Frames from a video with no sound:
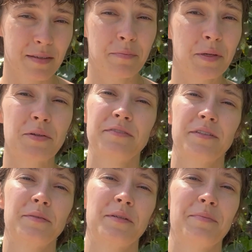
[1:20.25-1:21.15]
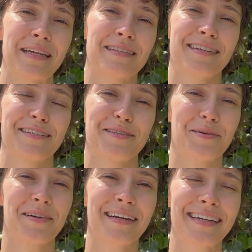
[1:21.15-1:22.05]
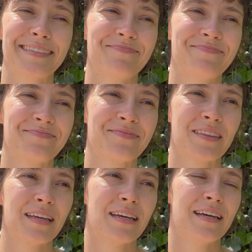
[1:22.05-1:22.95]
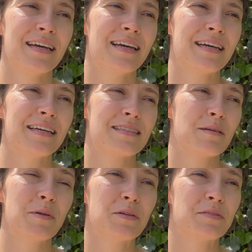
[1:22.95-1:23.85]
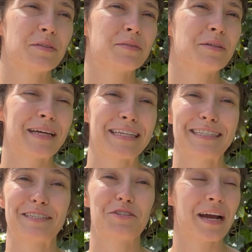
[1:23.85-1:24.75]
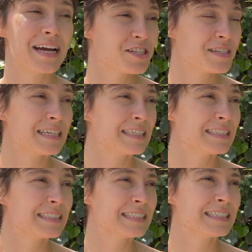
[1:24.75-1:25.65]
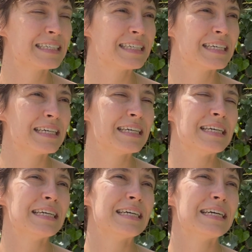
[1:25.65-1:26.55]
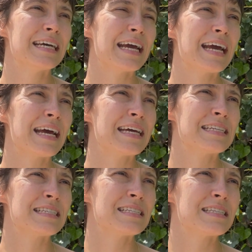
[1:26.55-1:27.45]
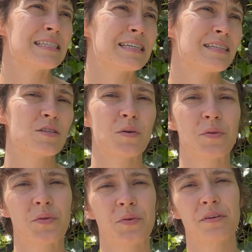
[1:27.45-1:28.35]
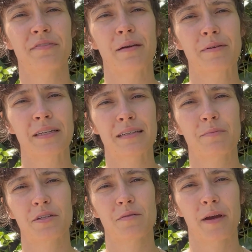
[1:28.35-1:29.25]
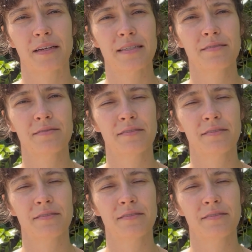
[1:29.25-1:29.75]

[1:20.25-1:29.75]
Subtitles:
a beautiful romantic story. It's a beautiful romantic tragedy, and it's told through the feminine perspective,